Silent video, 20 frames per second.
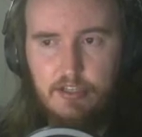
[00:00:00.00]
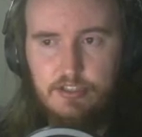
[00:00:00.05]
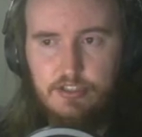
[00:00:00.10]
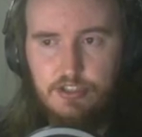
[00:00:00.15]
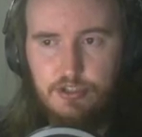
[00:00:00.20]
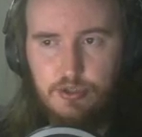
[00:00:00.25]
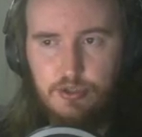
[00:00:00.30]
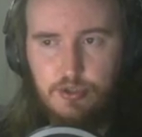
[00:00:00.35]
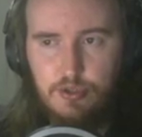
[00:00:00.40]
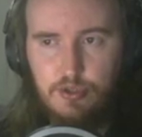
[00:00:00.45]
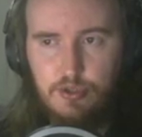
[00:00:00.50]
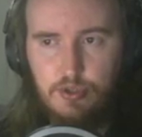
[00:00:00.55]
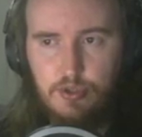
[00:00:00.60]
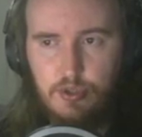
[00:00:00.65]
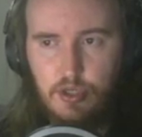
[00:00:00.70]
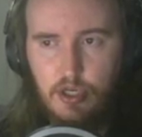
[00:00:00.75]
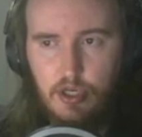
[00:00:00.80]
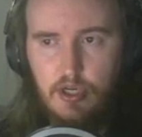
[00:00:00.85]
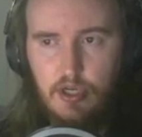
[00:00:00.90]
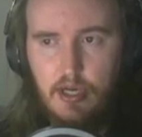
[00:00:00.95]

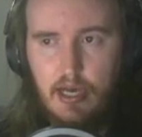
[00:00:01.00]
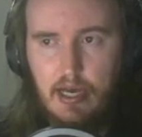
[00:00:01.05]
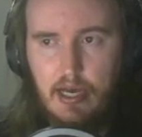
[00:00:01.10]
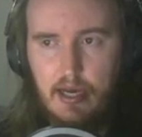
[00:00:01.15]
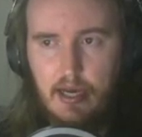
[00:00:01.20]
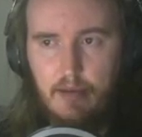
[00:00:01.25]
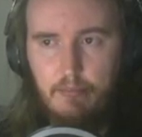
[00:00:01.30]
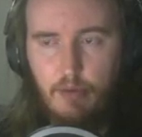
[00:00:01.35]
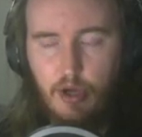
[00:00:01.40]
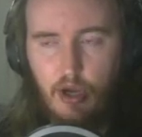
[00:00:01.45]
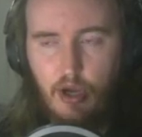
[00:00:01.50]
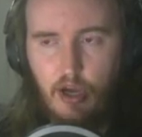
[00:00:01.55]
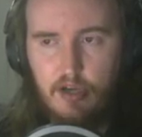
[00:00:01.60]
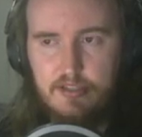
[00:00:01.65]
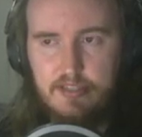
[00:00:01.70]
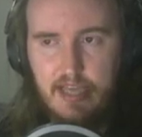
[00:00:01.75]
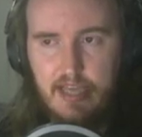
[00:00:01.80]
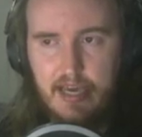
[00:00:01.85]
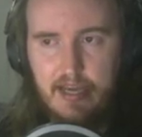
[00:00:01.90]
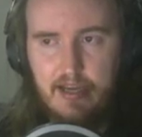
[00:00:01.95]
Zoo
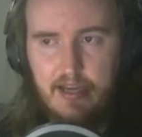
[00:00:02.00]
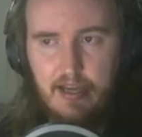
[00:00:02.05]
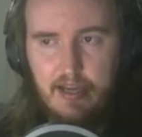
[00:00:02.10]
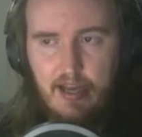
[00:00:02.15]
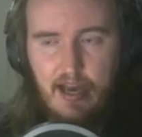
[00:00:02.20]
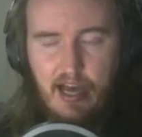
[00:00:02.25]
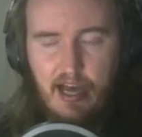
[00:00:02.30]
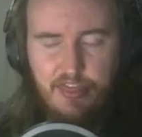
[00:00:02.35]
Murloc deck.